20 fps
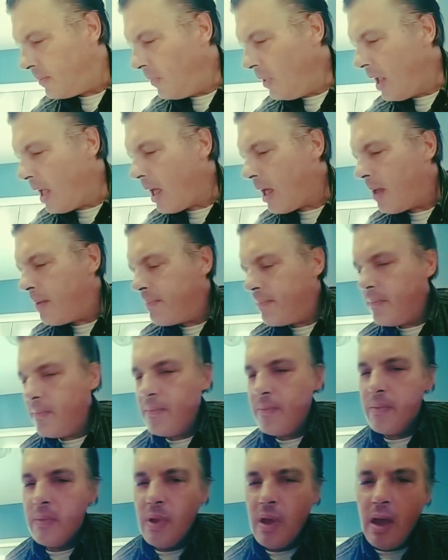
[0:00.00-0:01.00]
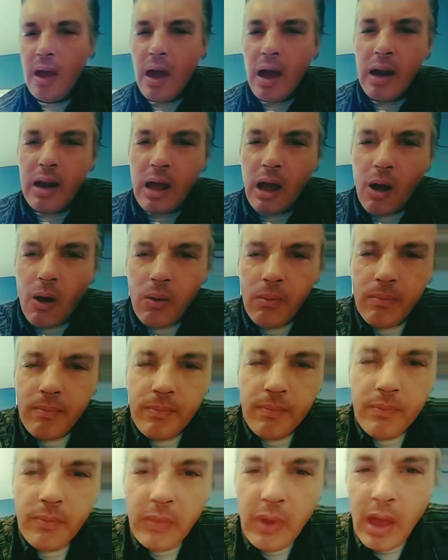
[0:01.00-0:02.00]
Yeah. Anyhow,
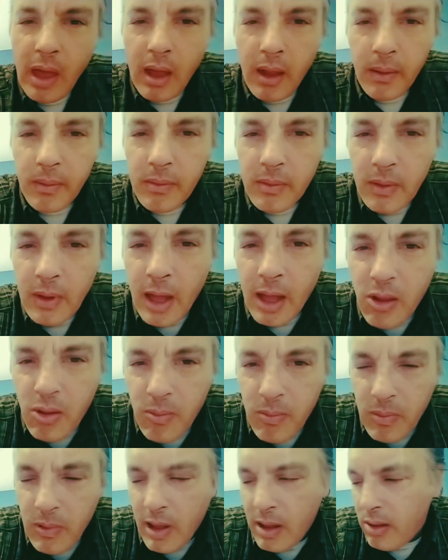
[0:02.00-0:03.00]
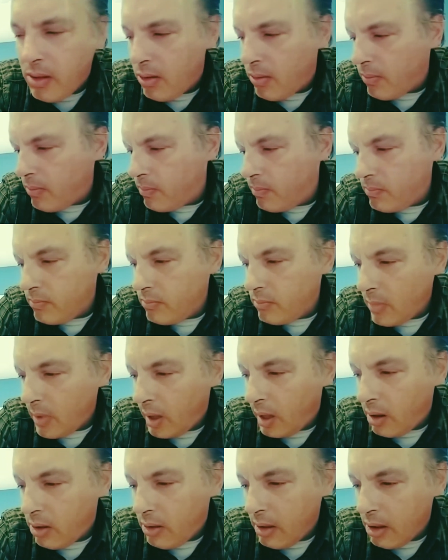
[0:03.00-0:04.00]
yeah, that's,
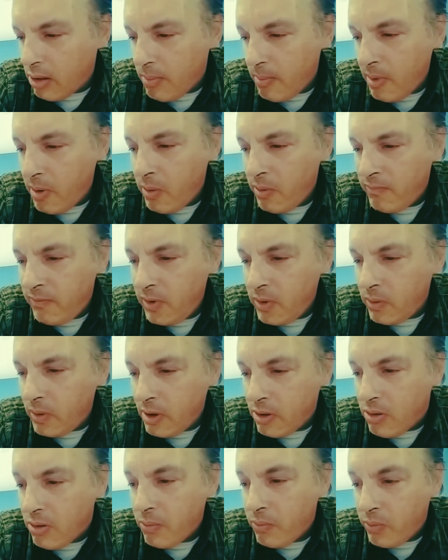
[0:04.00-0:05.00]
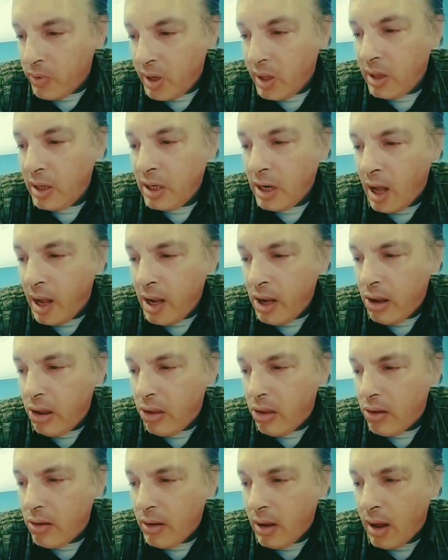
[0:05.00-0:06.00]
I guess that's my review. It's a really
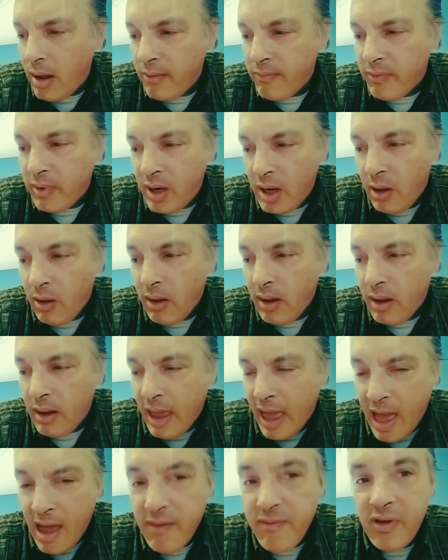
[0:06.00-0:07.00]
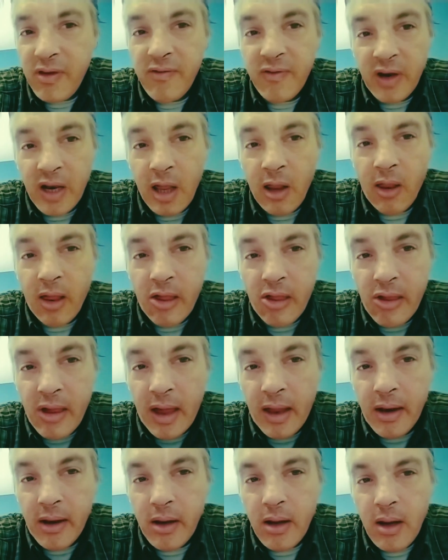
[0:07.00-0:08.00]
nice vanilla, heavy vanilla
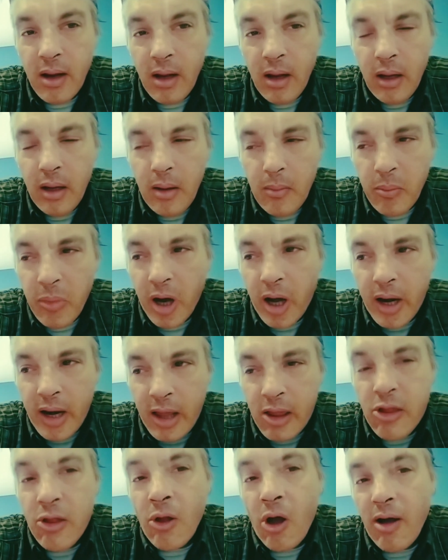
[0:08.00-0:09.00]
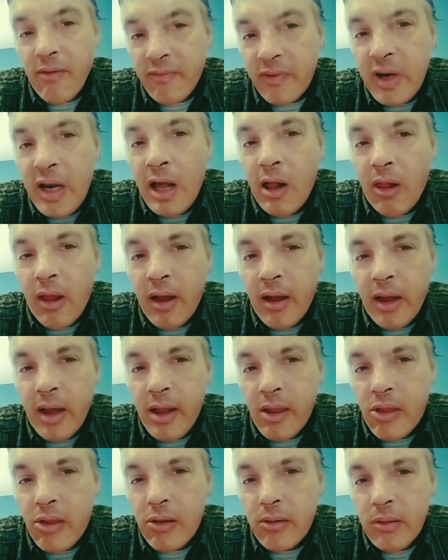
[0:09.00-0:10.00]
scent, but it's not vanilla.
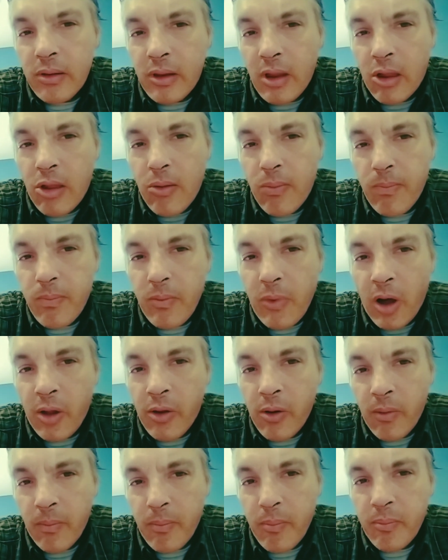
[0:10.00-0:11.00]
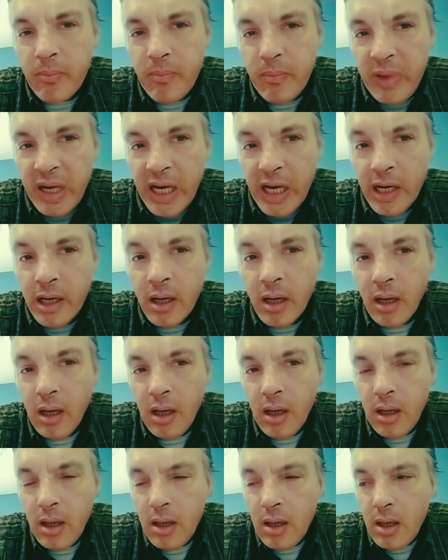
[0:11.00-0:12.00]
It's this other bean
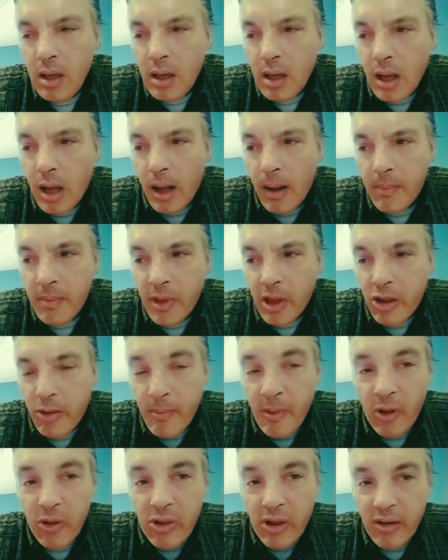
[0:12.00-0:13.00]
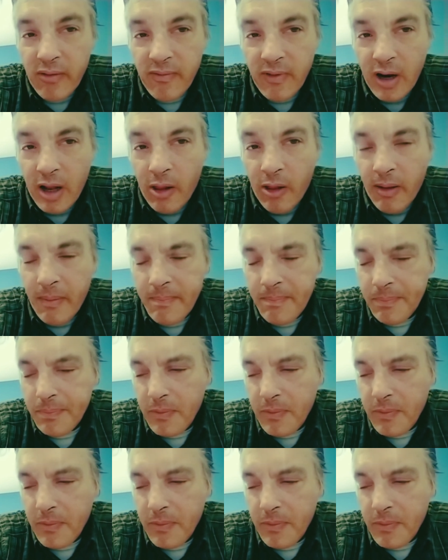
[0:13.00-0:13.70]
that smells like vanilla.